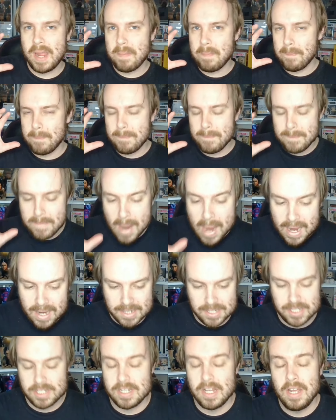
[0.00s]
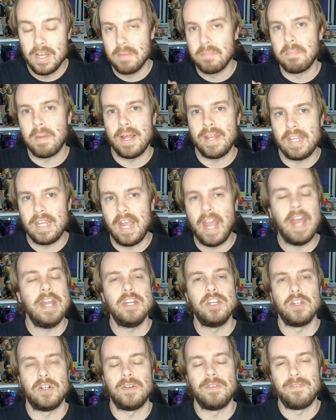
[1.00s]
mess by the
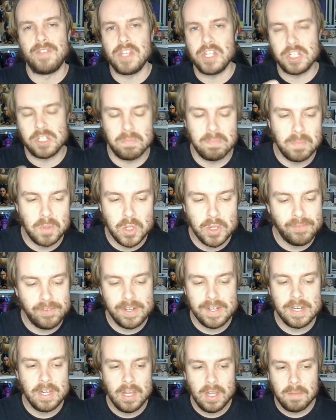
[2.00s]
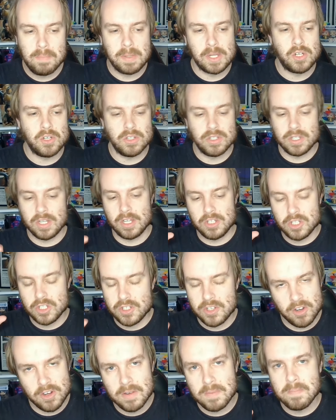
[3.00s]
end of this movie because a
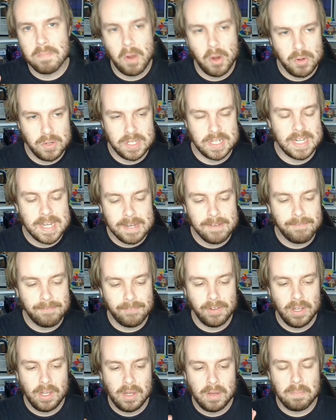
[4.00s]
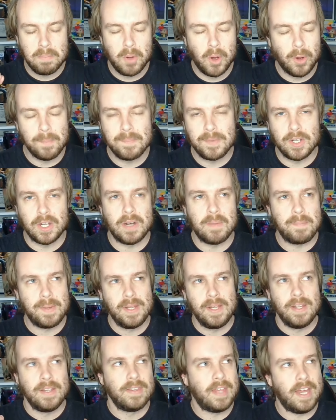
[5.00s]
certain motif popped up
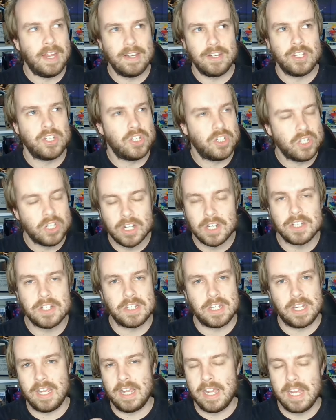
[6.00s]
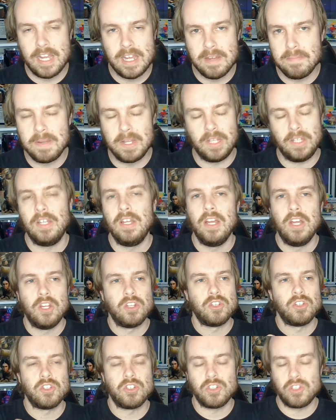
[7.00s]
that just hit me
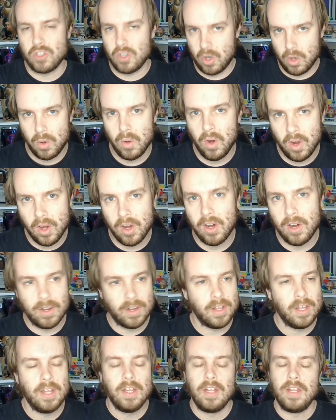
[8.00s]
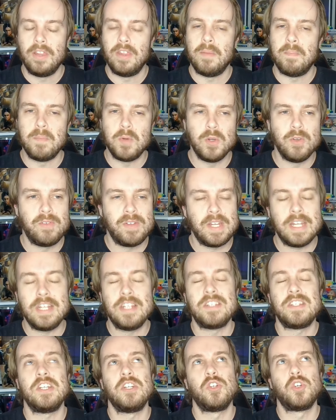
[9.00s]
so hard. The movie
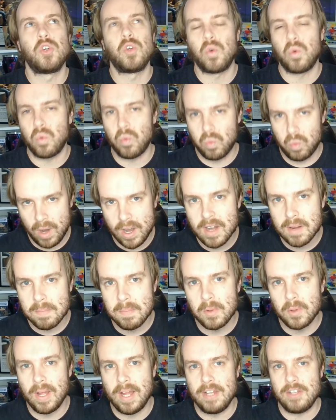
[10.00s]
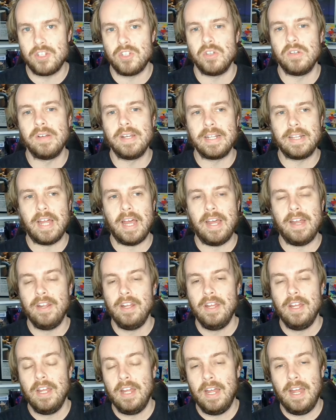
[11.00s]
is incredible at doing that.
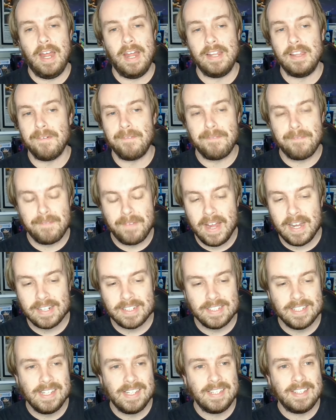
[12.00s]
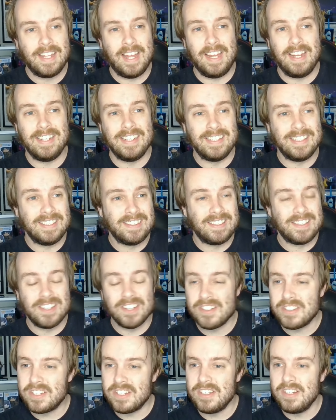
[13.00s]
And the fact that it
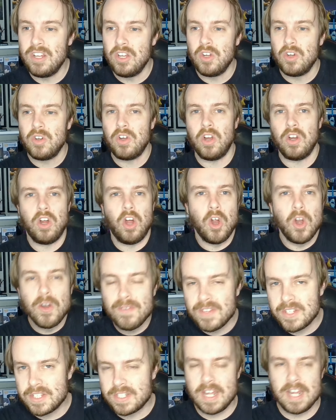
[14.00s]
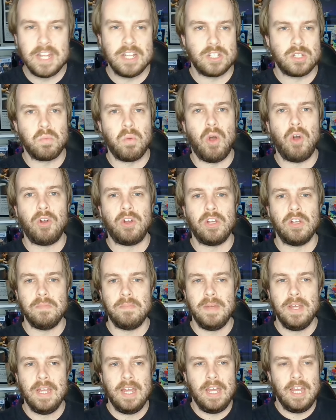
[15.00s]
doesn't overstay its
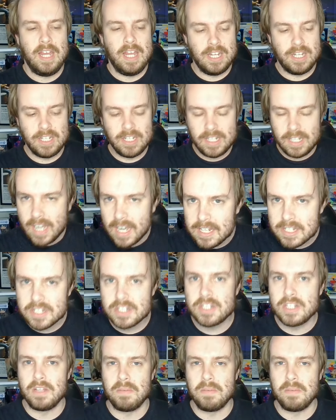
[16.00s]
welcome, it gets to the